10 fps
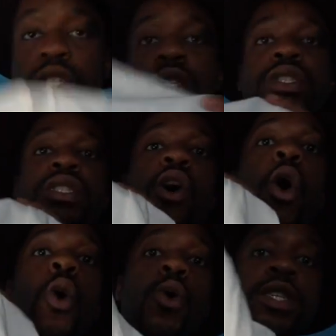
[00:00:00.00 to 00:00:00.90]
So this is the
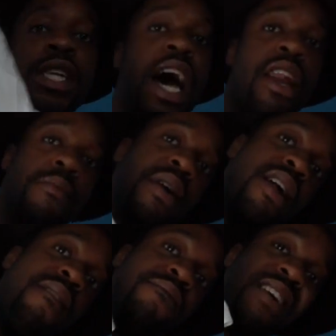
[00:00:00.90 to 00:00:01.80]
oldest item
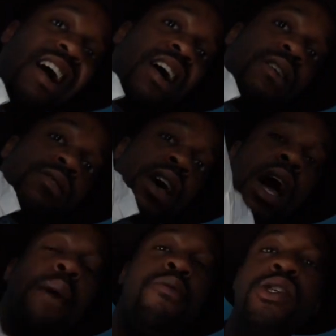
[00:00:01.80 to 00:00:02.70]
that I found.
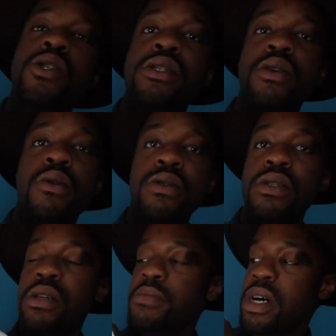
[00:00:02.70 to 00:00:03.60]
I'm pretty sure this
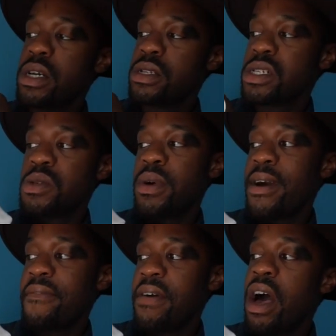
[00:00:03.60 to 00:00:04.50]
older, but this is
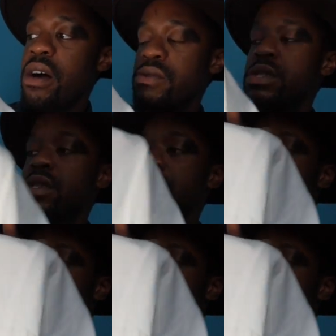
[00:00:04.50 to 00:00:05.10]
what I found.